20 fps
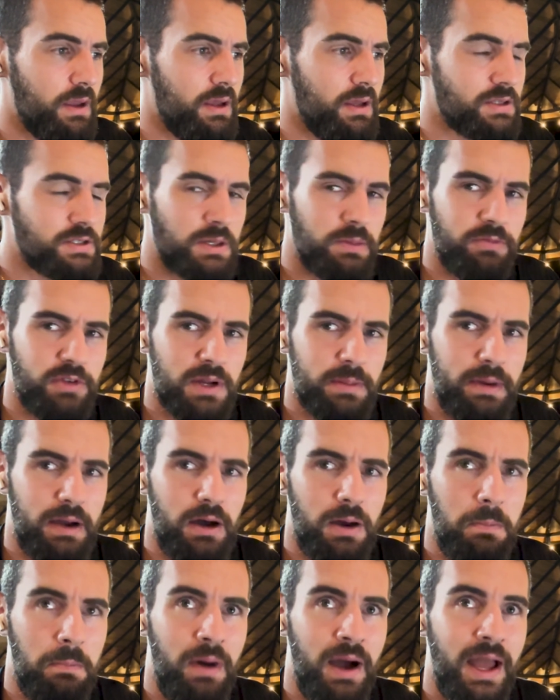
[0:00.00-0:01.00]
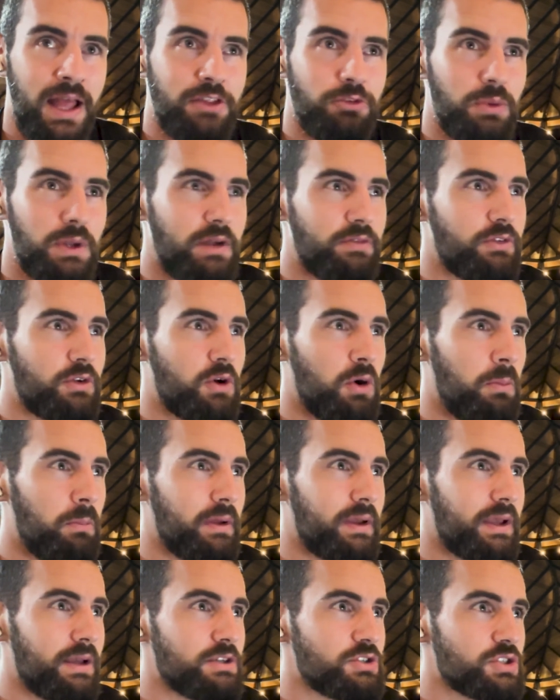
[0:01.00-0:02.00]
Something about our minds, we love to
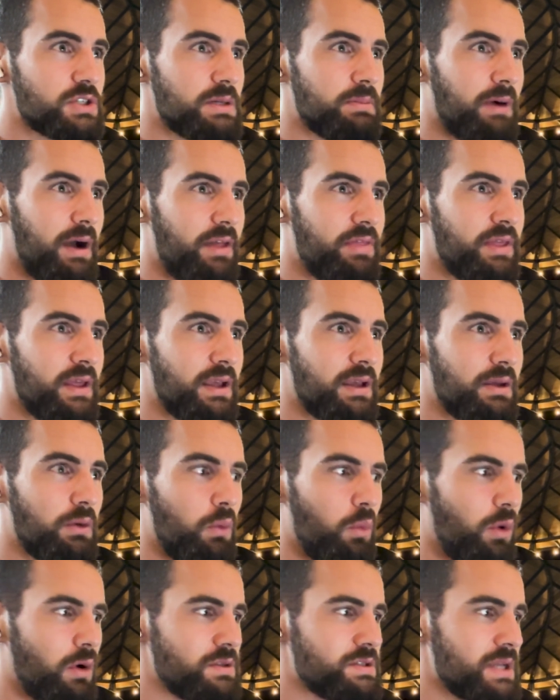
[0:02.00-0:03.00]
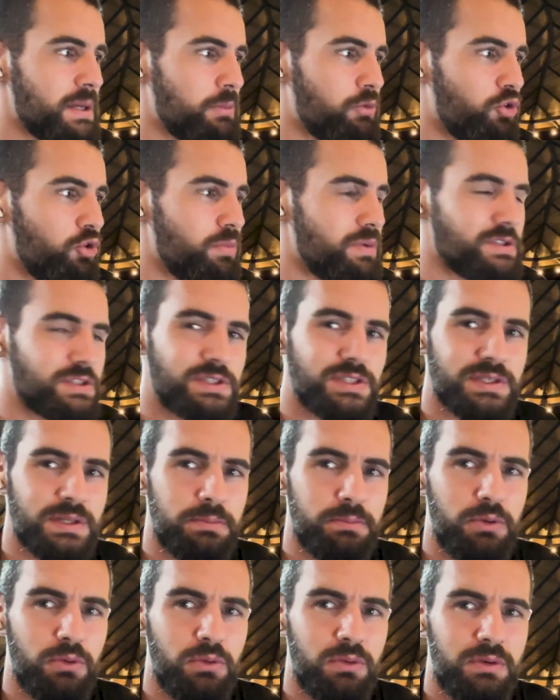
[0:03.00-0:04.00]
complicate shit, but I think WhatsApp group is
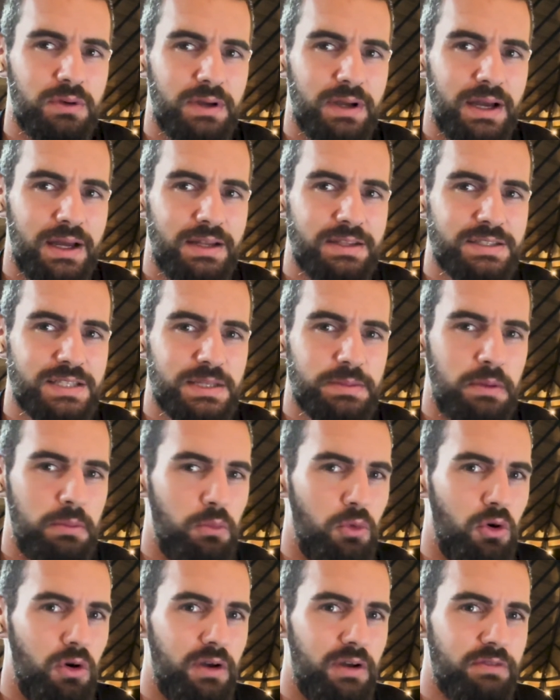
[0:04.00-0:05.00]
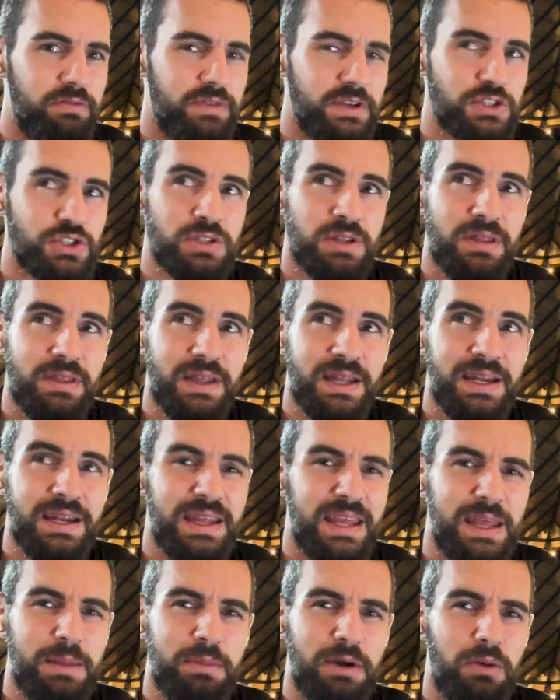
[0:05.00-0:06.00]
simple and it's going to be more efficient than an
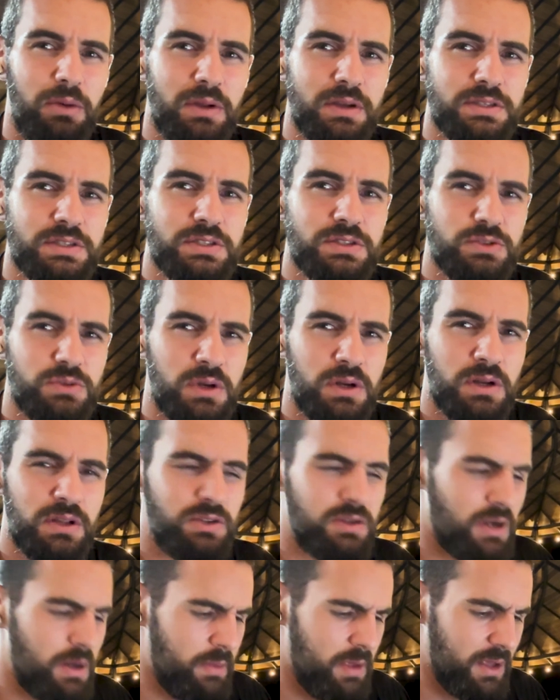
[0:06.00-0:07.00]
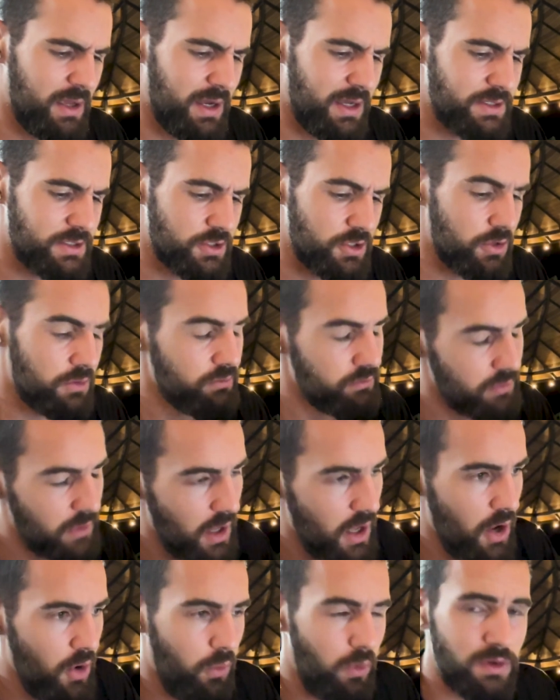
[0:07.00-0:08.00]
email list. You know, you know what I mean, guys? So
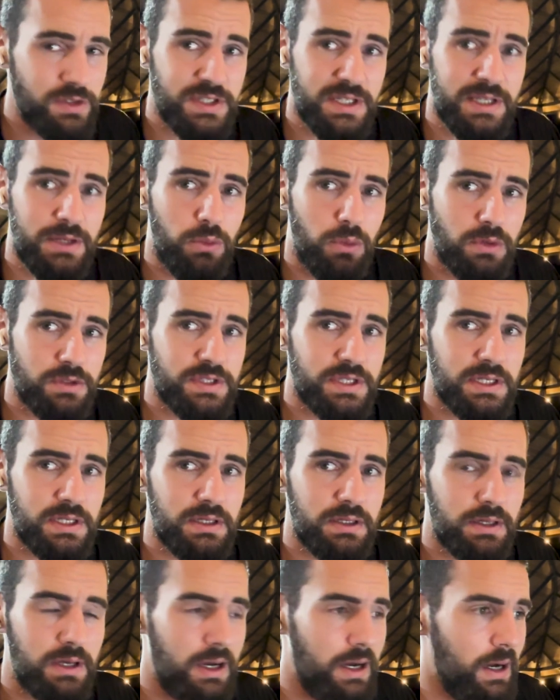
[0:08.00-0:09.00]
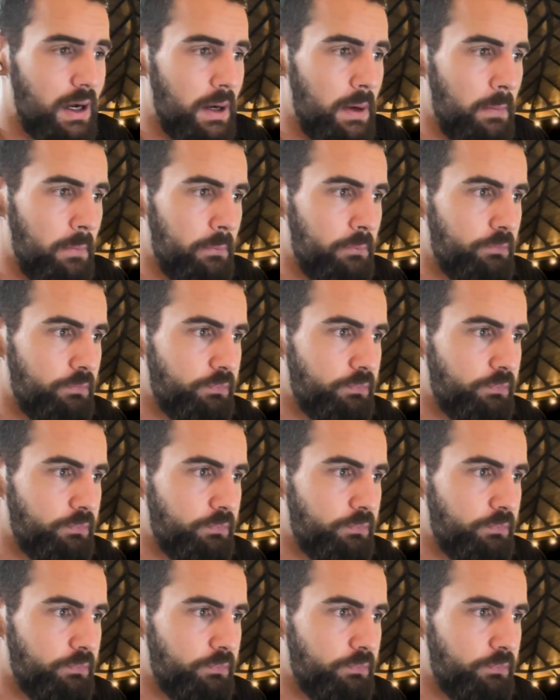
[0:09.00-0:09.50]
we'll see, we'll see. Um,